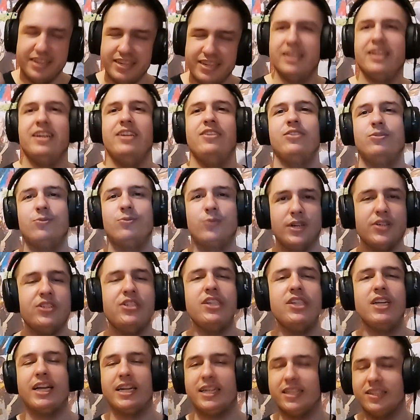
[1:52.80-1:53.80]
Yeah, the way
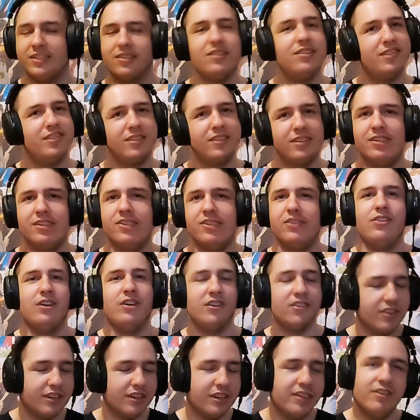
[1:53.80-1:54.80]
she like
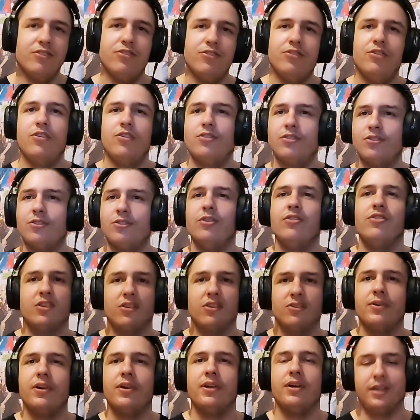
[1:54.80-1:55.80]
does it is just so
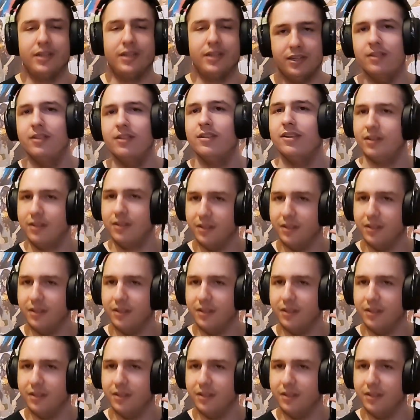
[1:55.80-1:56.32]
satisfying.